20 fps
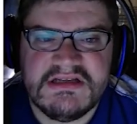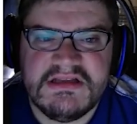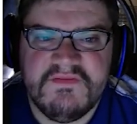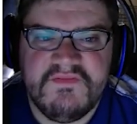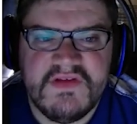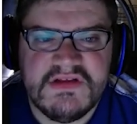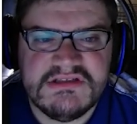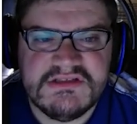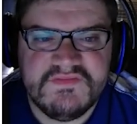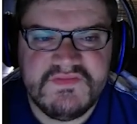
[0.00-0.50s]

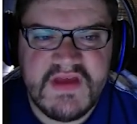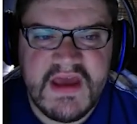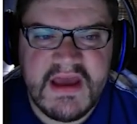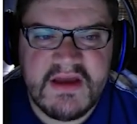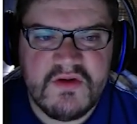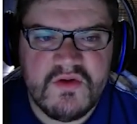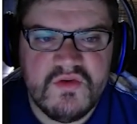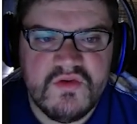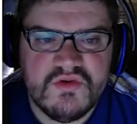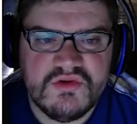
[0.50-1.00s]
defensive
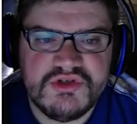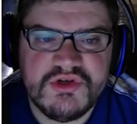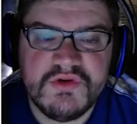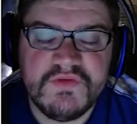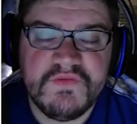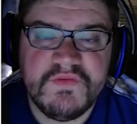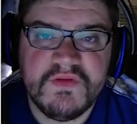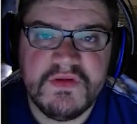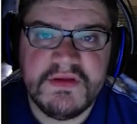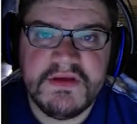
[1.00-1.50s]
tackle who
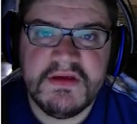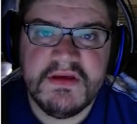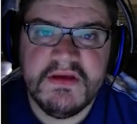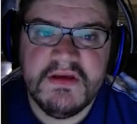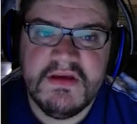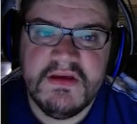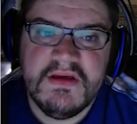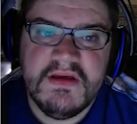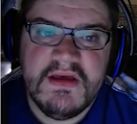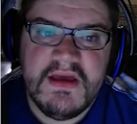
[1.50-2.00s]
truthfully
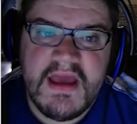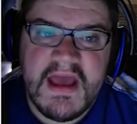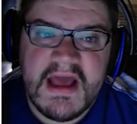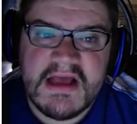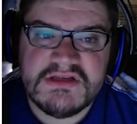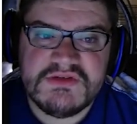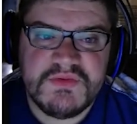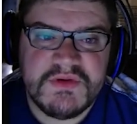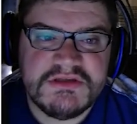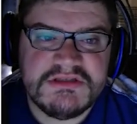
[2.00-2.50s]

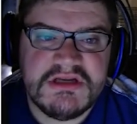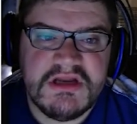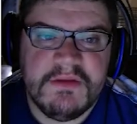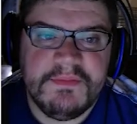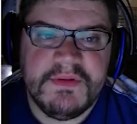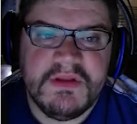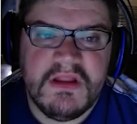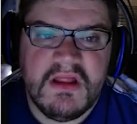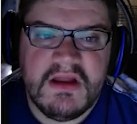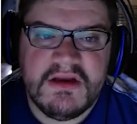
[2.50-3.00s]
has risen
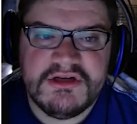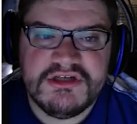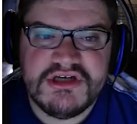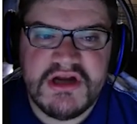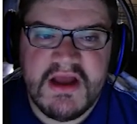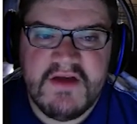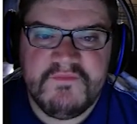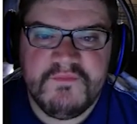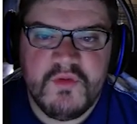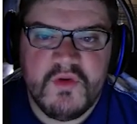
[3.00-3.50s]
up a lot of
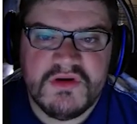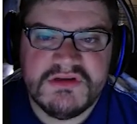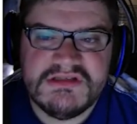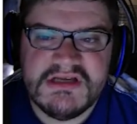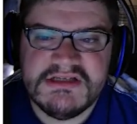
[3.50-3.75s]
draft boards.